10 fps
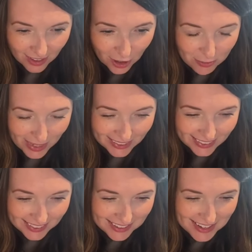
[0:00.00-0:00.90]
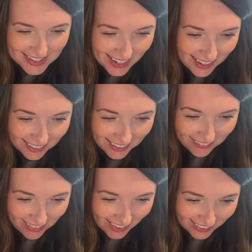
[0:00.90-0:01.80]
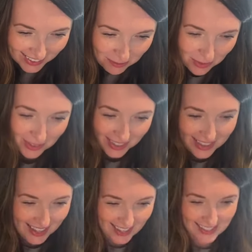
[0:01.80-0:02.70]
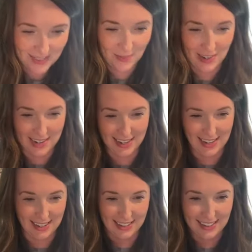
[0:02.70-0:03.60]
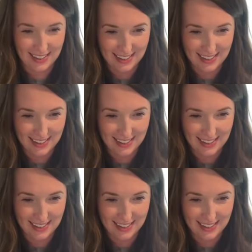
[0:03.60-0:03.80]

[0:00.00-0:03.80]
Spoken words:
Oh my goodness. I love that, Kimberly. That's funny.